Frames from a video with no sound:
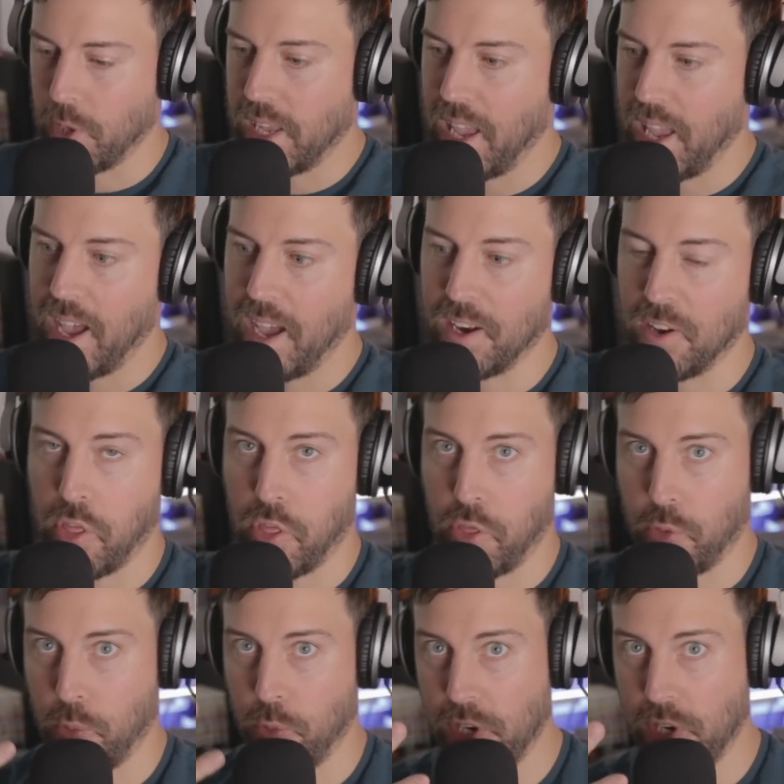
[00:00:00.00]
we had
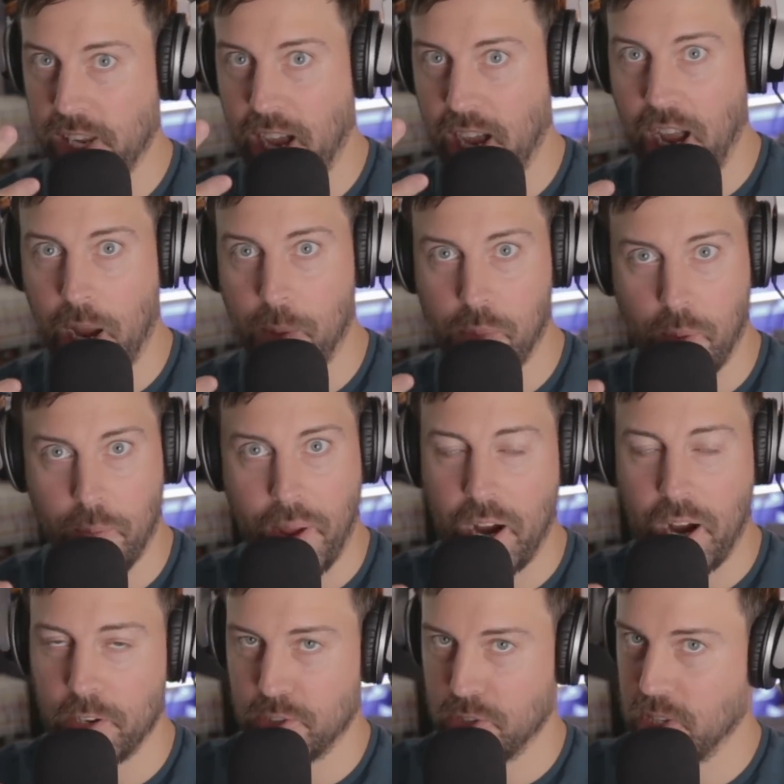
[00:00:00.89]
three hybrid
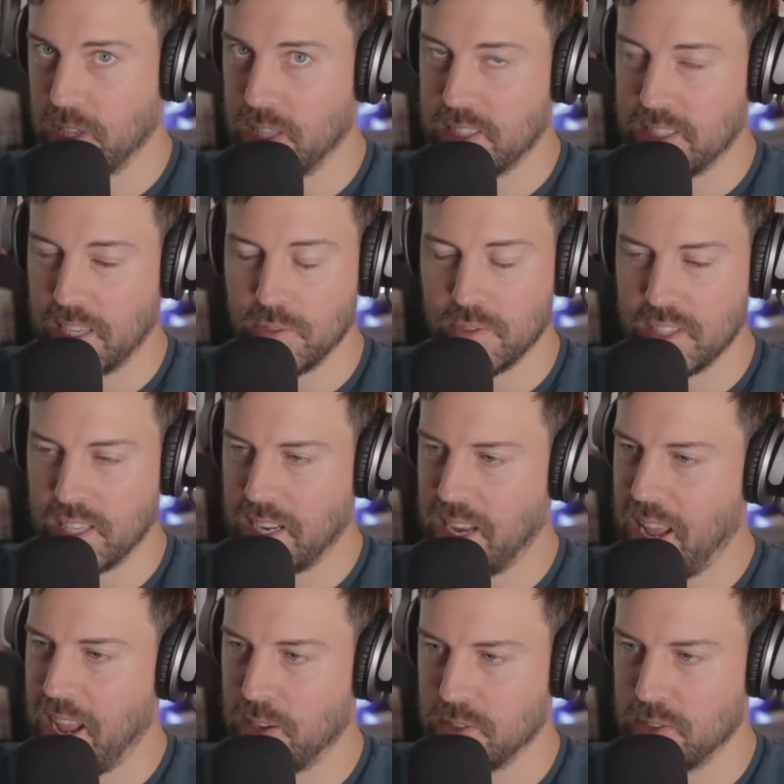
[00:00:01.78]
powertrains that was
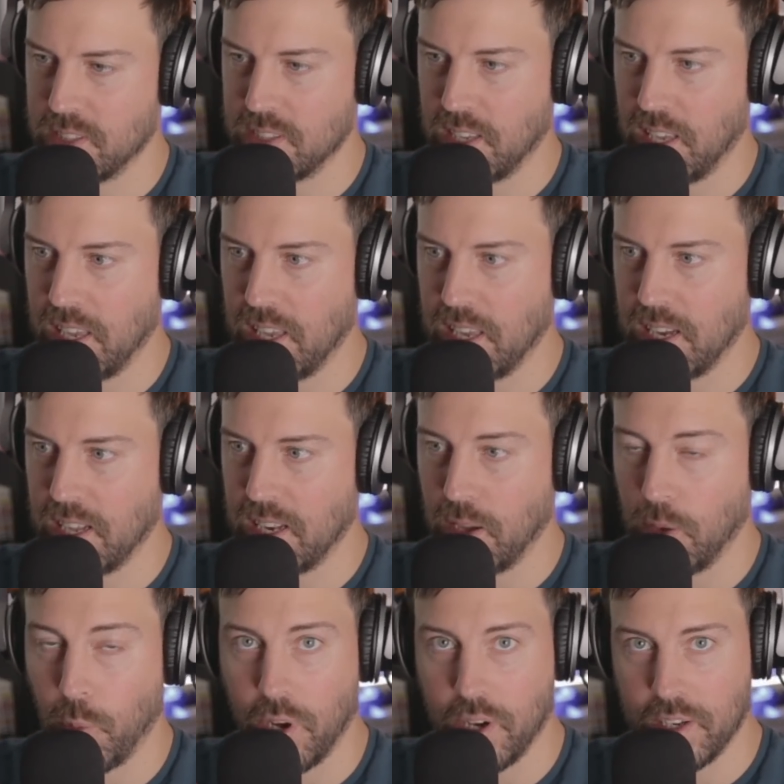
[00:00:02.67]
announced and
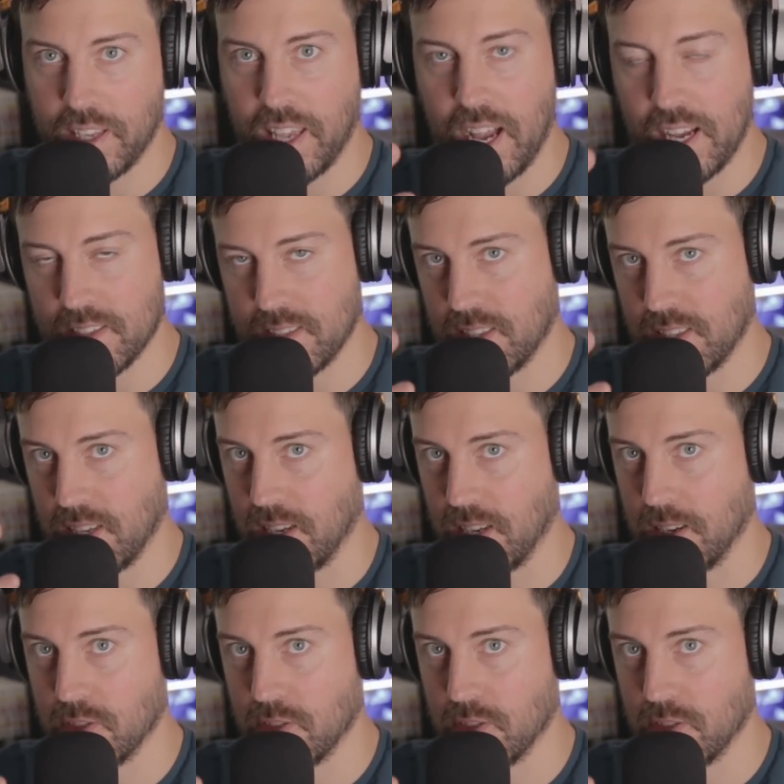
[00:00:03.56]
one gasoline.